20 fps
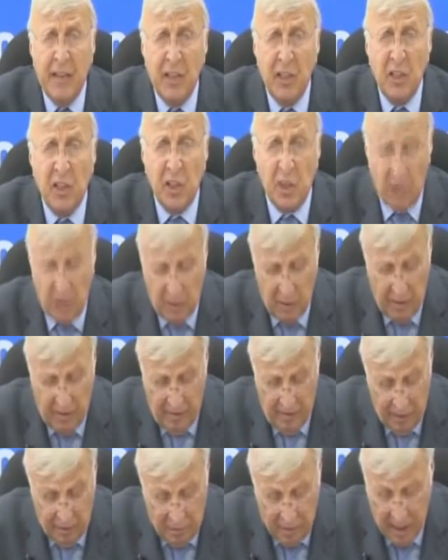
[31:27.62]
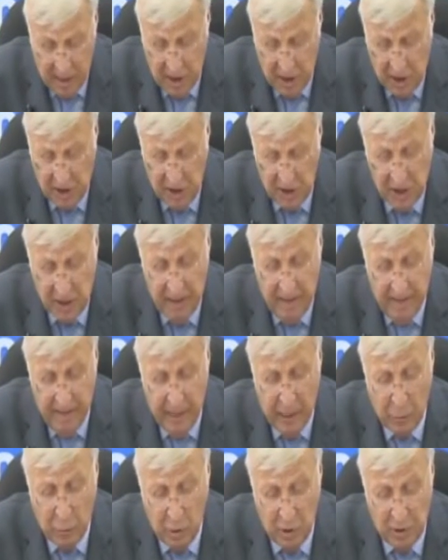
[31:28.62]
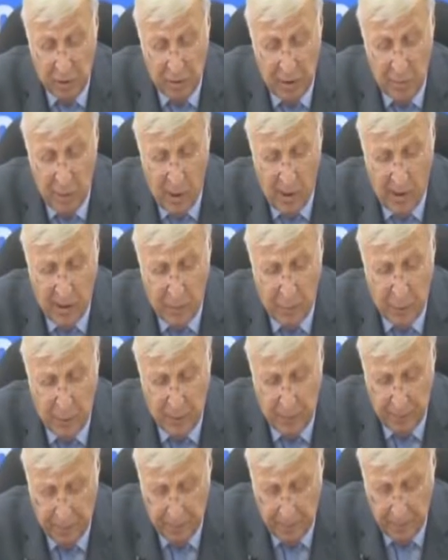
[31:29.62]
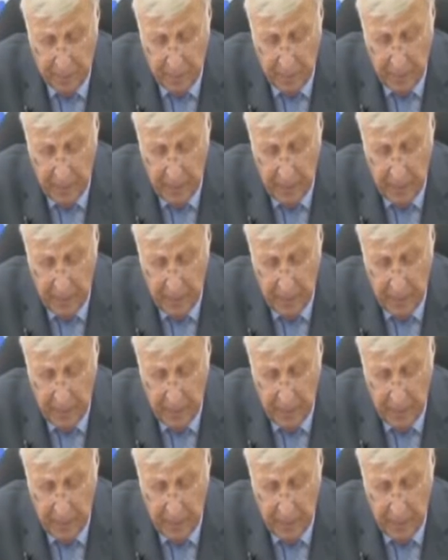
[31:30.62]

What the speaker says: in the circle of the righteous. That was remarkable.